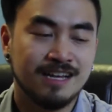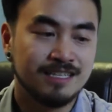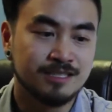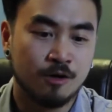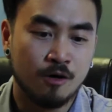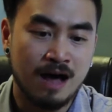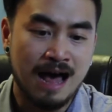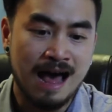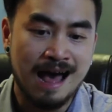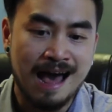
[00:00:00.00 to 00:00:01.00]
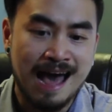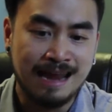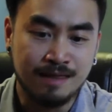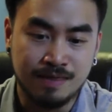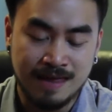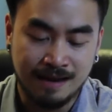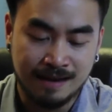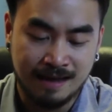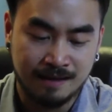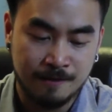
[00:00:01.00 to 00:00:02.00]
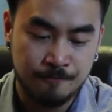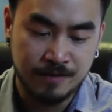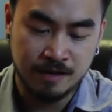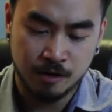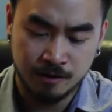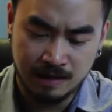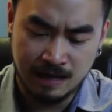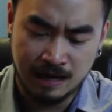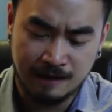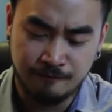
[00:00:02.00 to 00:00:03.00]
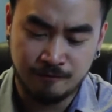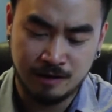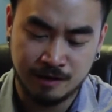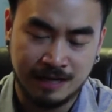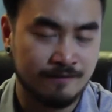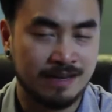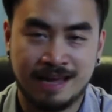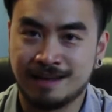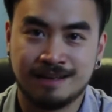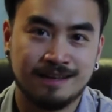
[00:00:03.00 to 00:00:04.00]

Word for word: So I think like you know uh, if you're given like